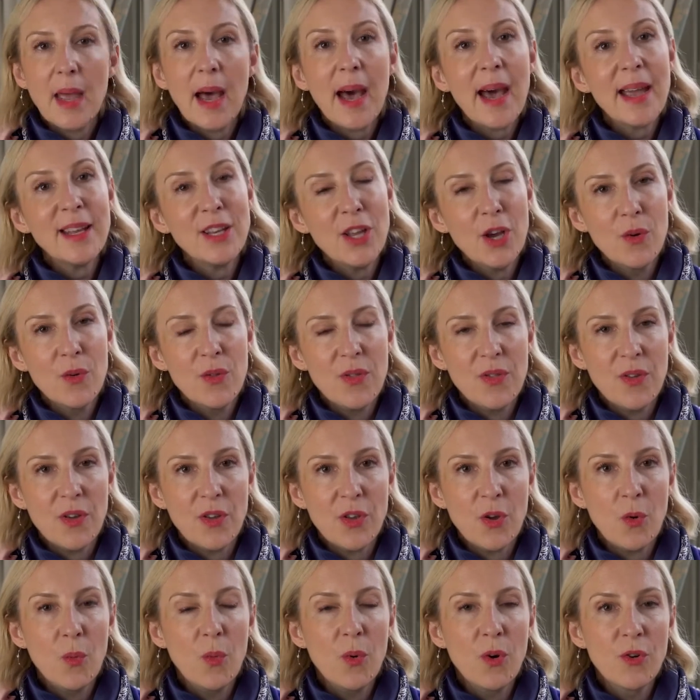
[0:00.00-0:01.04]
I know
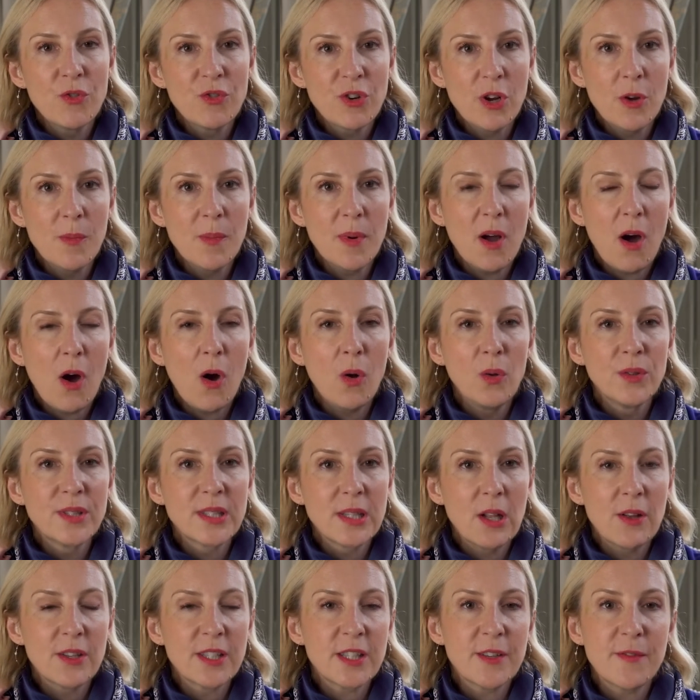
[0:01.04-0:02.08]
that your wardrobe
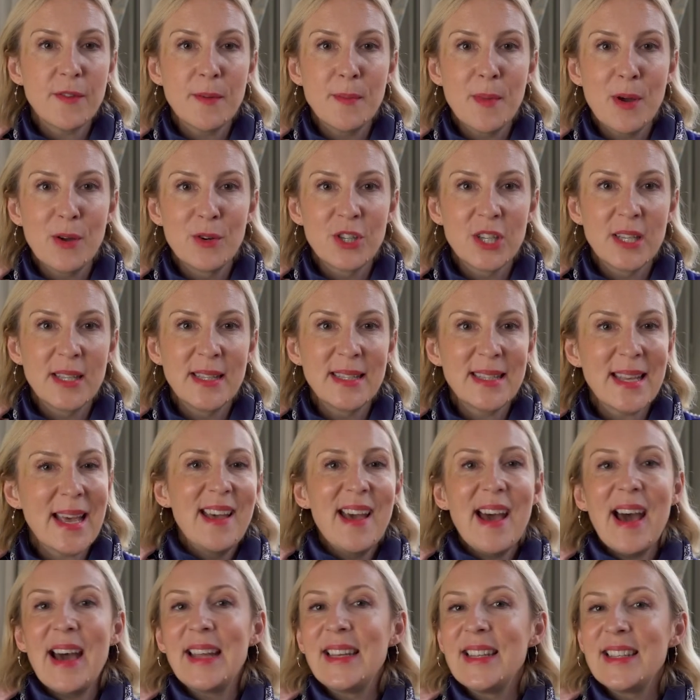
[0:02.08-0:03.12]
holds lots of emotions,
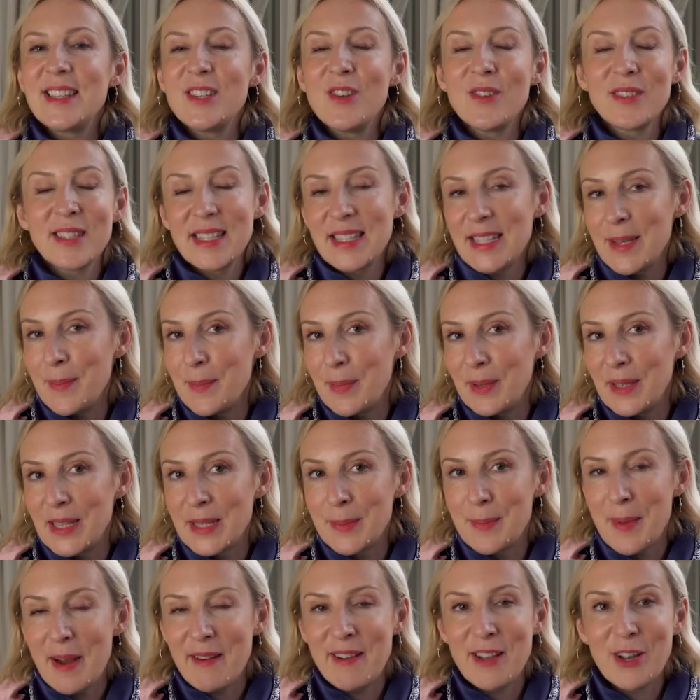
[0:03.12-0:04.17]
and it's not as simple
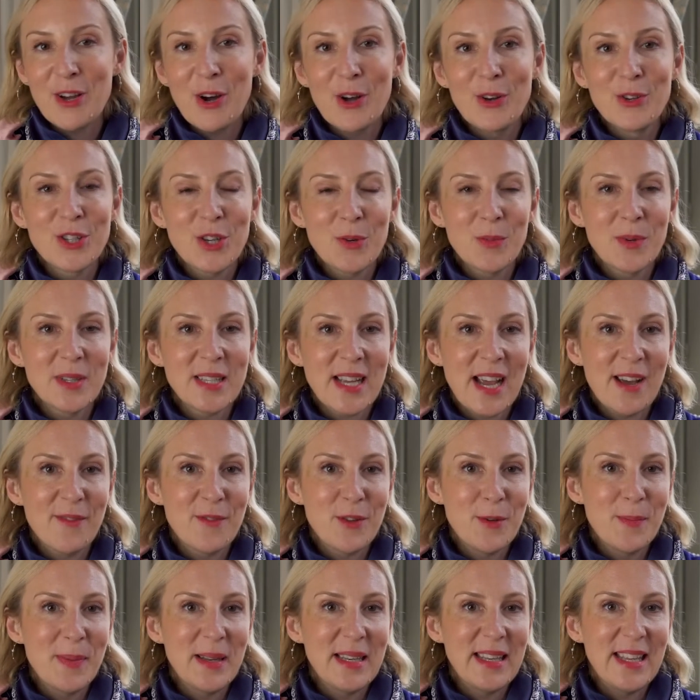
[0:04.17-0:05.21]
as Marie Kondo would
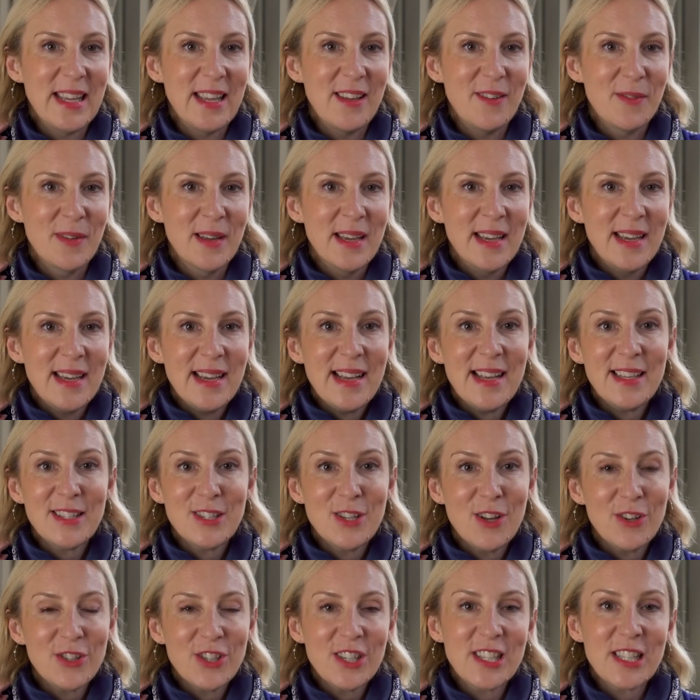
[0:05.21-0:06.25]
have you believe. It's
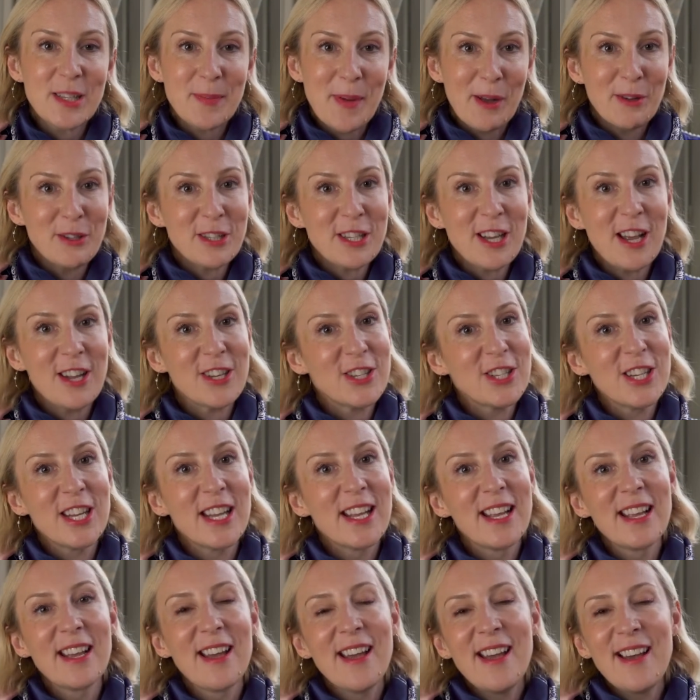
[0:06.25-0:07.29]
not just about
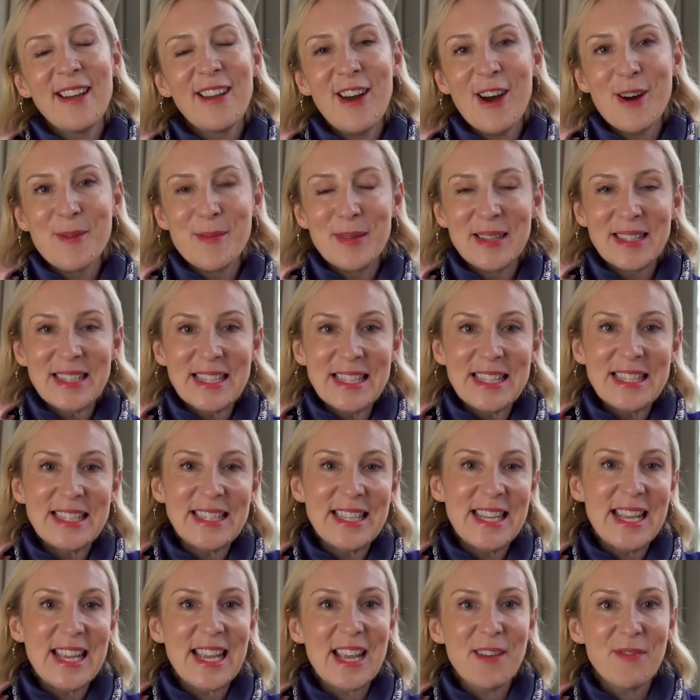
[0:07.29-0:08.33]
touching garments and
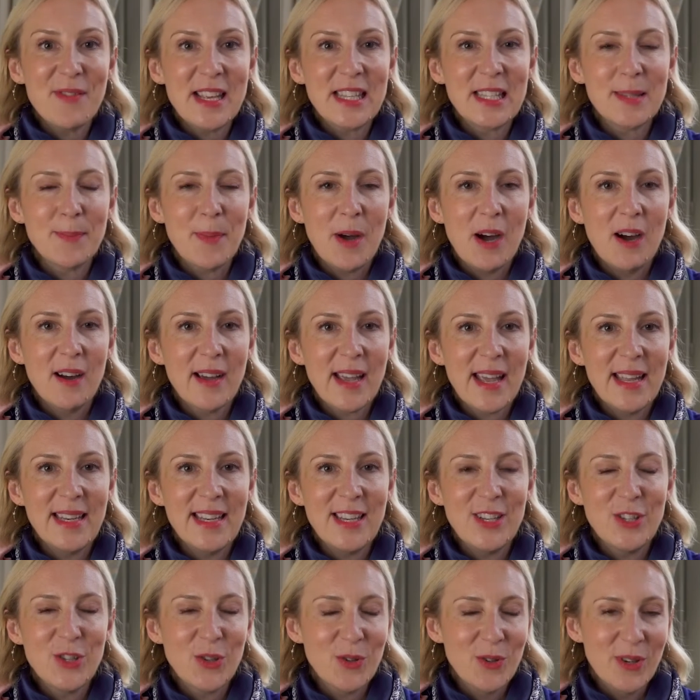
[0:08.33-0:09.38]
seeing if they spark
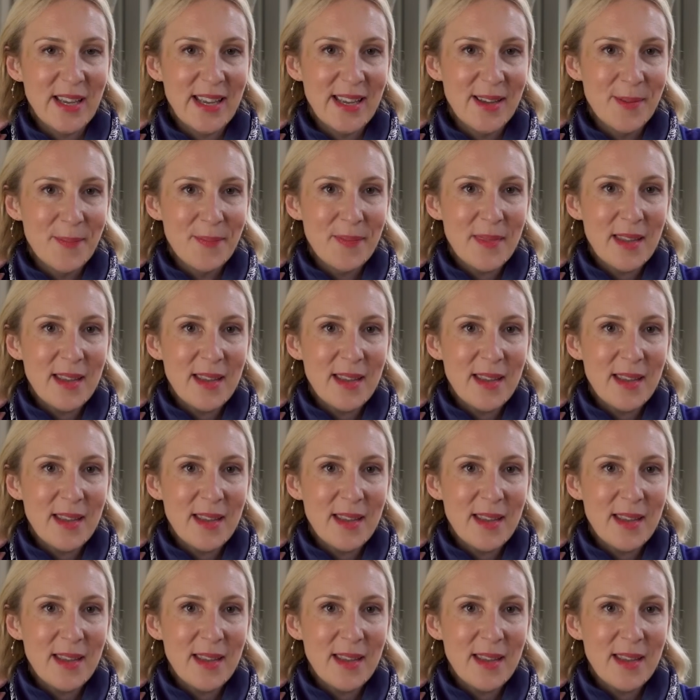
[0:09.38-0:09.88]
any joy.